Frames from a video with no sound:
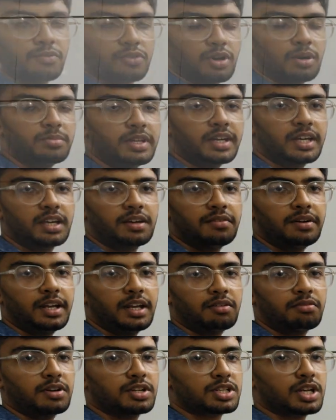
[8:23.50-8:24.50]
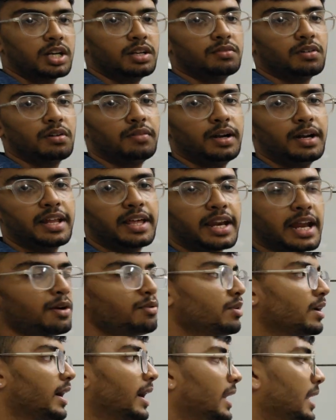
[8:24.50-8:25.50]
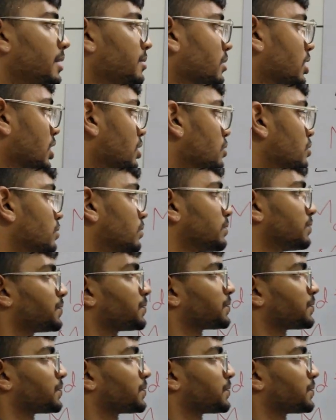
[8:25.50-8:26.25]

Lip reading: From the given equation we will derive LM curve.